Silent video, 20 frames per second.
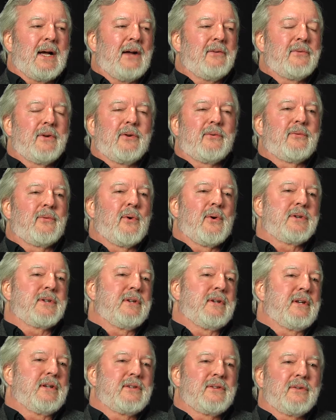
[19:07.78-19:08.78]
feel
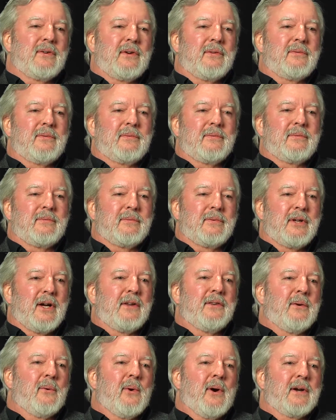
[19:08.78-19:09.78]
fortunate to have
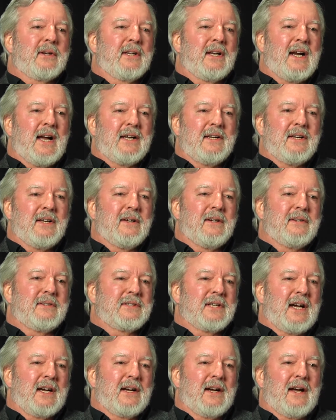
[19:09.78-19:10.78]
done the work that I did in
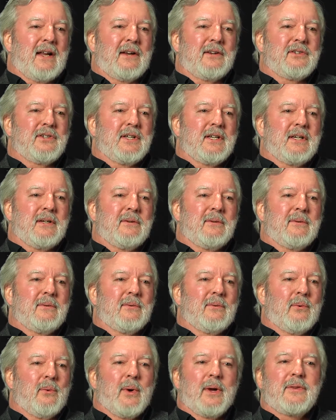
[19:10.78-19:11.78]
psychology
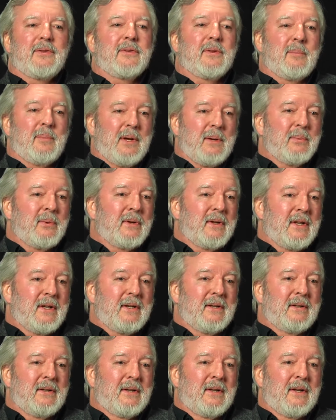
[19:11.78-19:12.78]
with the people
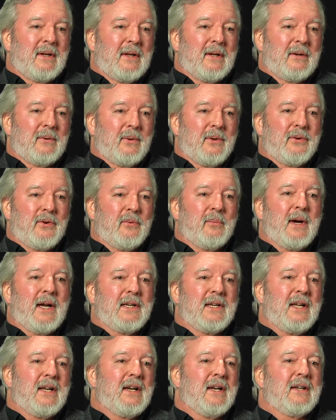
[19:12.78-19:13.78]
with whom I
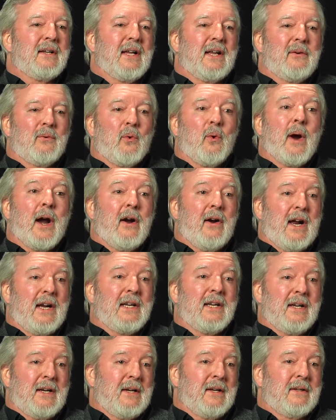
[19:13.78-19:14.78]
did it and where I
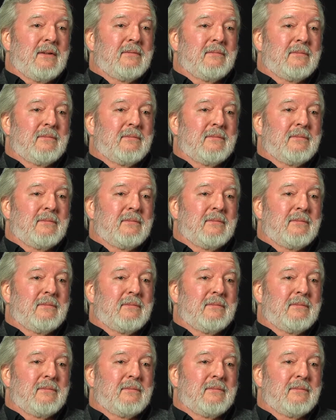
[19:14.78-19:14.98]
did it.